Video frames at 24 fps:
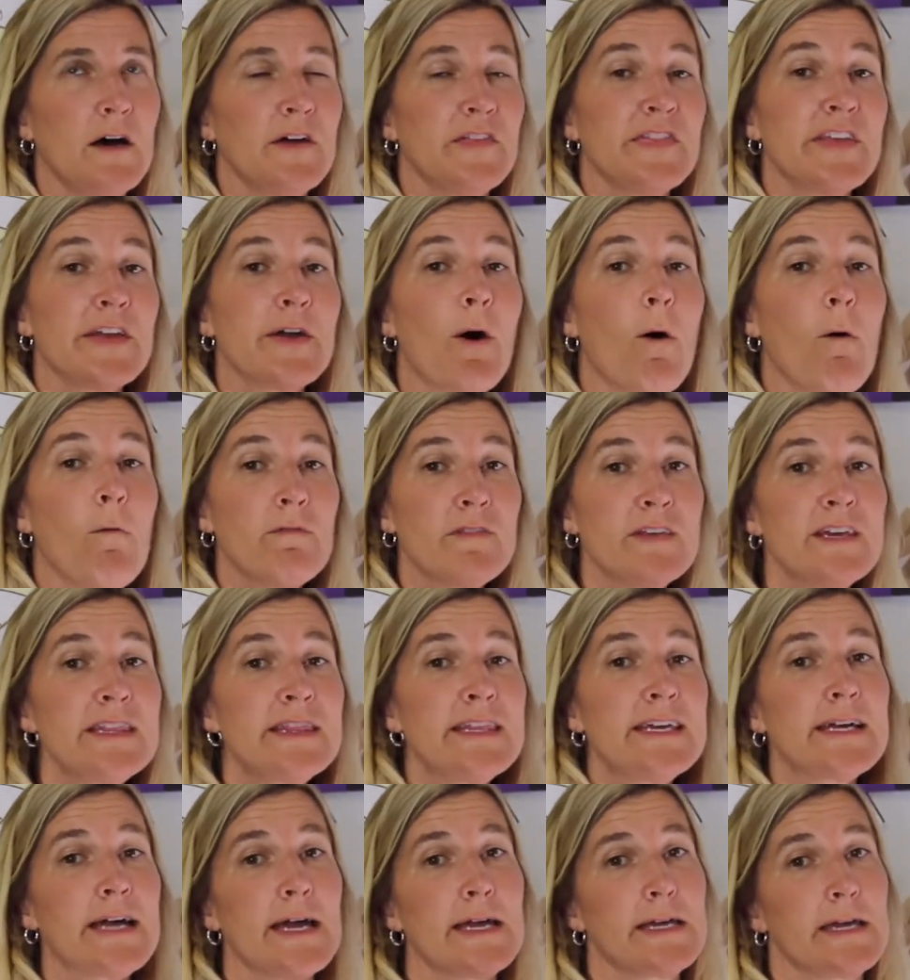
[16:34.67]
the only
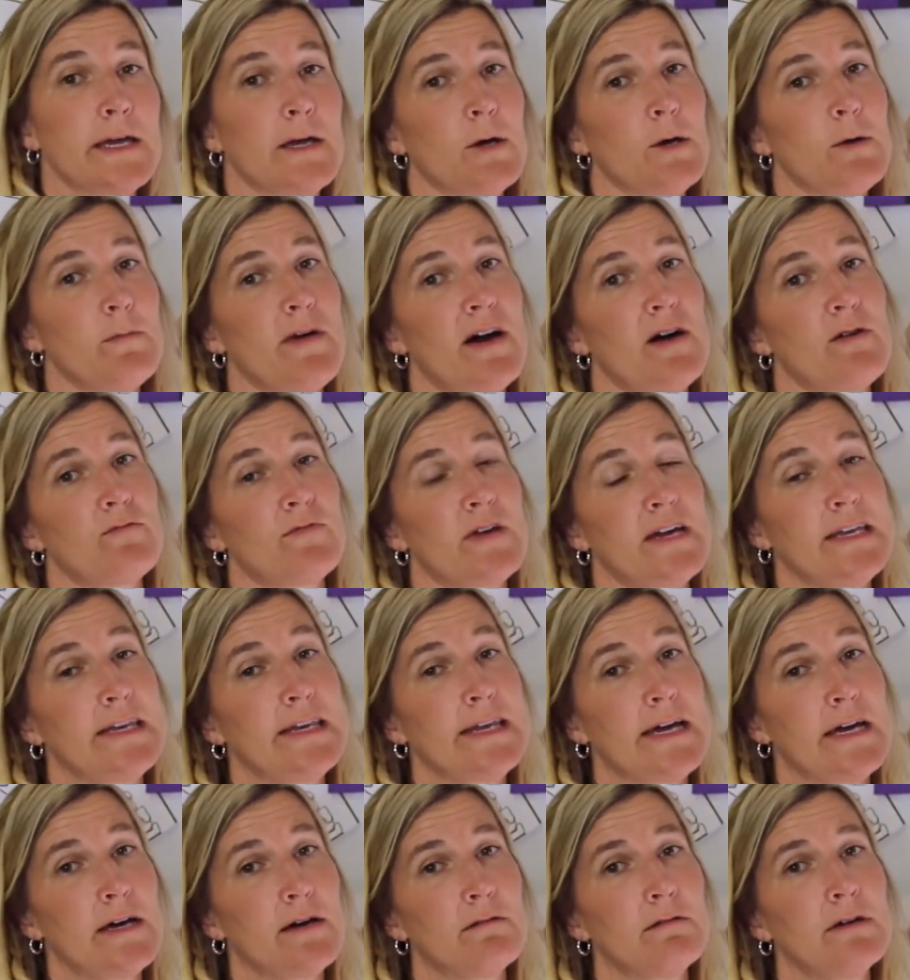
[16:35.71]
thing I care about right
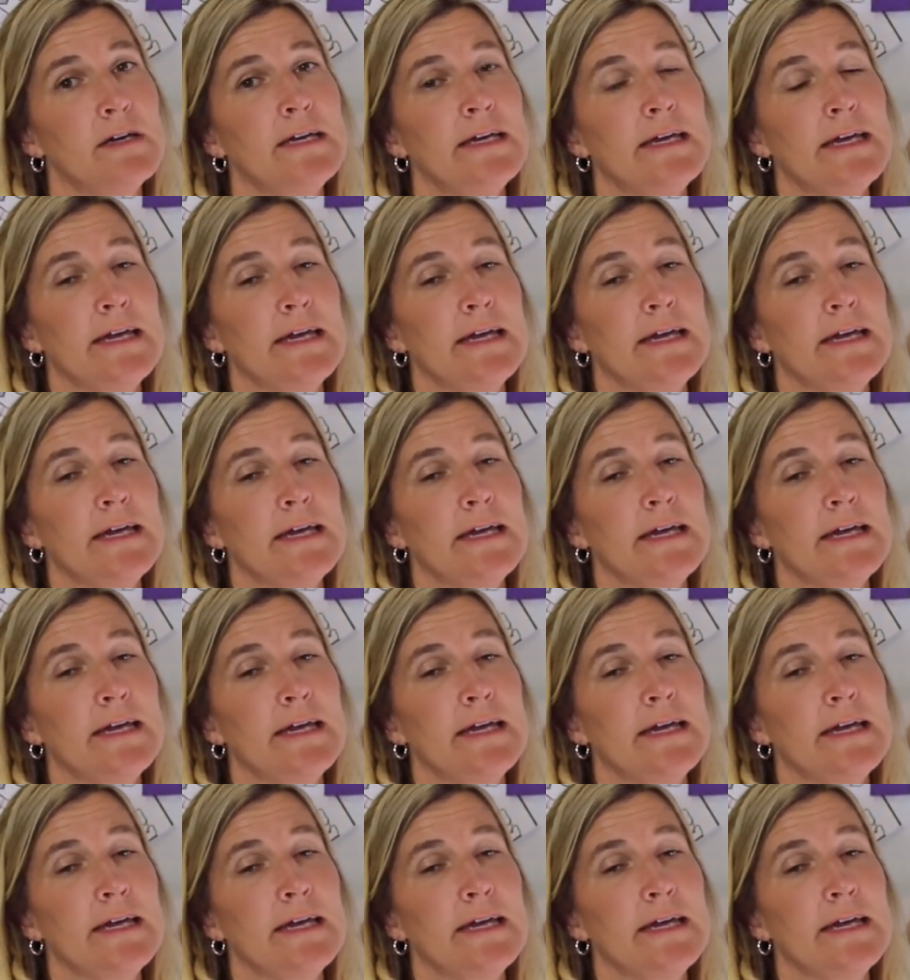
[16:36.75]
now